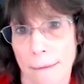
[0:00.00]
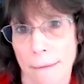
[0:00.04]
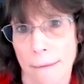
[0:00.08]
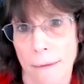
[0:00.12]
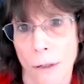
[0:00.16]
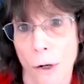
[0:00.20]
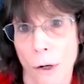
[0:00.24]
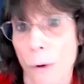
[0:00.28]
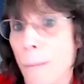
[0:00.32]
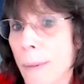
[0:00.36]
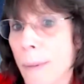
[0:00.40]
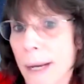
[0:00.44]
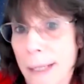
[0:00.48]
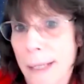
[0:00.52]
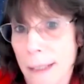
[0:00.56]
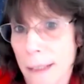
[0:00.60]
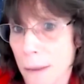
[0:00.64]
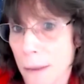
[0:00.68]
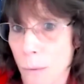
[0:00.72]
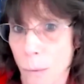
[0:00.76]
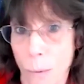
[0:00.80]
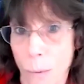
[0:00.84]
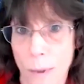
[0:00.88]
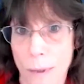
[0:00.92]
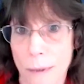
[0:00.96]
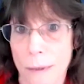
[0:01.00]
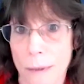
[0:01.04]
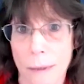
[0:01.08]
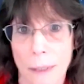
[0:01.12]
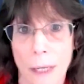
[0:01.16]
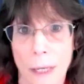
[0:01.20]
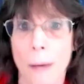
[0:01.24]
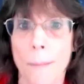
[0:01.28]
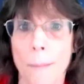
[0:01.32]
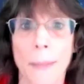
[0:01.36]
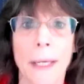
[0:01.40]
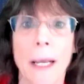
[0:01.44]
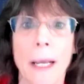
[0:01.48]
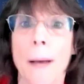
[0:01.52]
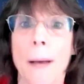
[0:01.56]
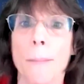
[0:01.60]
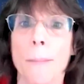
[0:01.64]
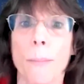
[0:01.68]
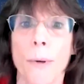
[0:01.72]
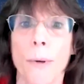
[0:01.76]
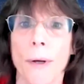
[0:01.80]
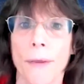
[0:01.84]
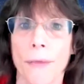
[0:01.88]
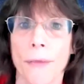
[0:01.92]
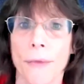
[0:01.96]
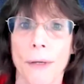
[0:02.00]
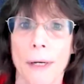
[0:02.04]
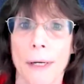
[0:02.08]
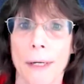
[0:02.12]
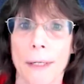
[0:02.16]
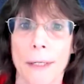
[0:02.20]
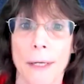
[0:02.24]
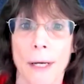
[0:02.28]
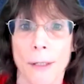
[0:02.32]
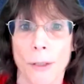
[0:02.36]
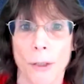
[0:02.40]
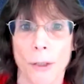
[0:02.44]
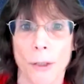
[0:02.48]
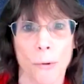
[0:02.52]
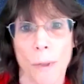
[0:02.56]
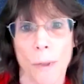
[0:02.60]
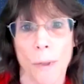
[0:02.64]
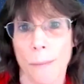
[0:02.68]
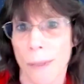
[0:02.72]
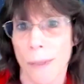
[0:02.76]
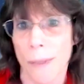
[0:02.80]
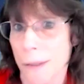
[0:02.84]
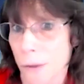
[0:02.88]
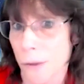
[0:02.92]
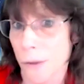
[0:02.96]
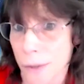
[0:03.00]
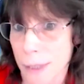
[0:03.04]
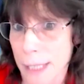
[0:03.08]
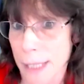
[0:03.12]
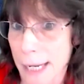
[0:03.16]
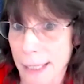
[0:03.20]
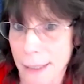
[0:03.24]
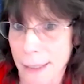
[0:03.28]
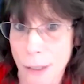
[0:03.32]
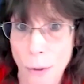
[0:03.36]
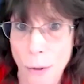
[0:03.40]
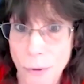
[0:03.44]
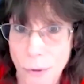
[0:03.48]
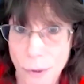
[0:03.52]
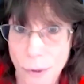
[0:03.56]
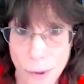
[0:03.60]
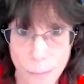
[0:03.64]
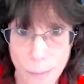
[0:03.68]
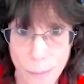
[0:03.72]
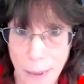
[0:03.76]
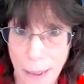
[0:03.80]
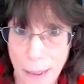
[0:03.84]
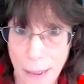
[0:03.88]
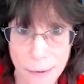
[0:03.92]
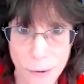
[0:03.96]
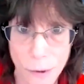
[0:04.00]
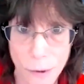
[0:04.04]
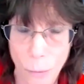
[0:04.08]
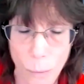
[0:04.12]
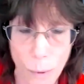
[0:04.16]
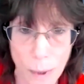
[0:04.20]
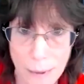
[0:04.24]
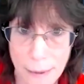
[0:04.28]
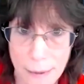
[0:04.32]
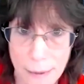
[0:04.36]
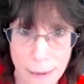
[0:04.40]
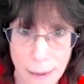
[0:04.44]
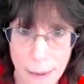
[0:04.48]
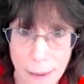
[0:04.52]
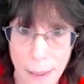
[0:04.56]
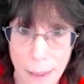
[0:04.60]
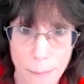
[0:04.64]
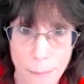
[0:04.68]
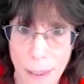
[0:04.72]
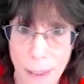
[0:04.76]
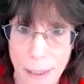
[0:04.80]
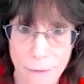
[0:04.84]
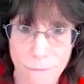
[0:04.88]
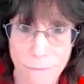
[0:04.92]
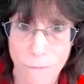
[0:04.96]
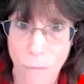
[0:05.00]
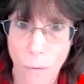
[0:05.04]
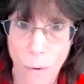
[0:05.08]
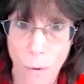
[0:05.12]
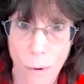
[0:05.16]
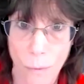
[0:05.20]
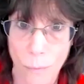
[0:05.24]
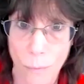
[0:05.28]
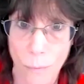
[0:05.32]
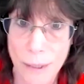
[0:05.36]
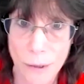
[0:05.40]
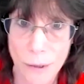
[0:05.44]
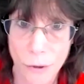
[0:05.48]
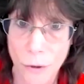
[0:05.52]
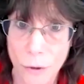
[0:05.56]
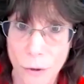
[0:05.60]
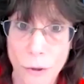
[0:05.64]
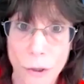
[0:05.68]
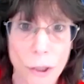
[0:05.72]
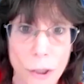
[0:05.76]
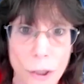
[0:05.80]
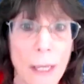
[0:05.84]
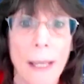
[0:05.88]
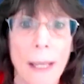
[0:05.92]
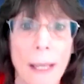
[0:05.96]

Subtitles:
nobody was coming up with a treatment or diagnosis because there wasn't any money for research